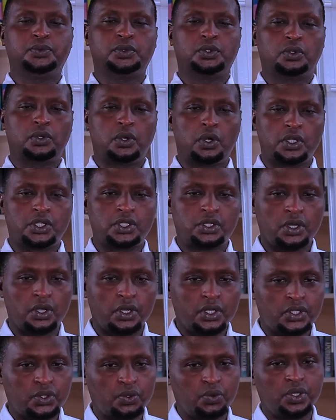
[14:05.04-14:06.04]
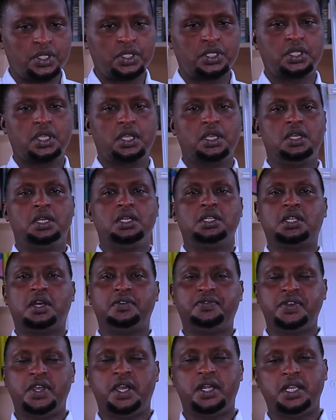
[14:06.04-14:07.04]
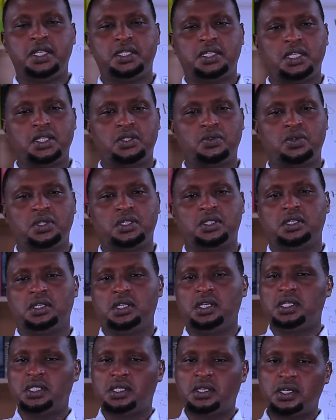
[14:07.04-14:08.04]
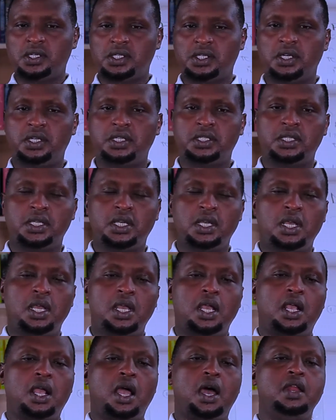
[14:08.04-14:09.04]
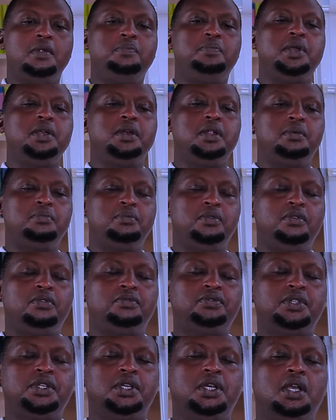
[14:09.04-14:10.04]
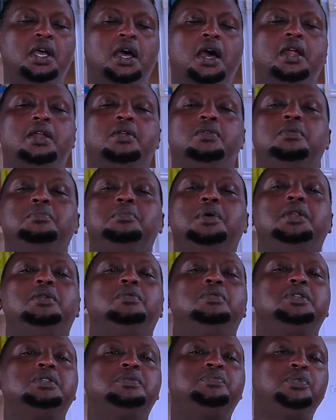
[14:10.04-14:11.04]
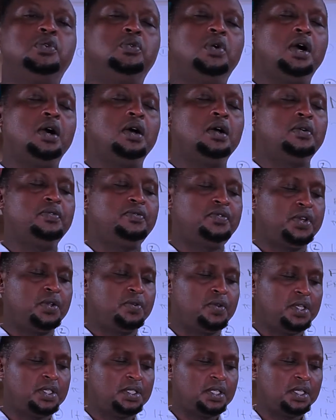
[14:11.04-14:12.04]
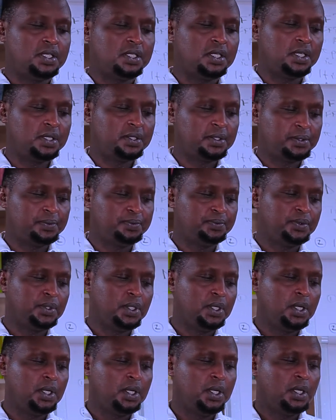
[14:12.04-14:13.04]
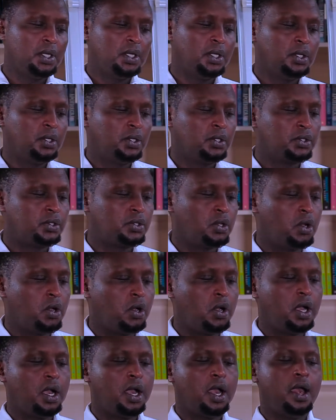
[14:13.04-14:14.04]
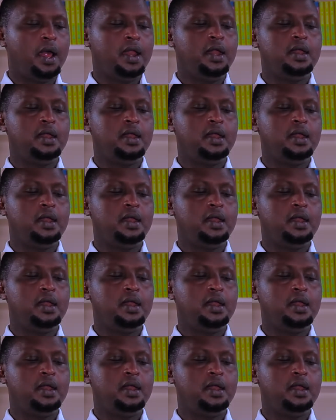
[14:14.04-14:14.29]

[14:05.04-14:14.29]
crosstalks, with interferences, with distortions can be removed and remain with pure frequencies. So, and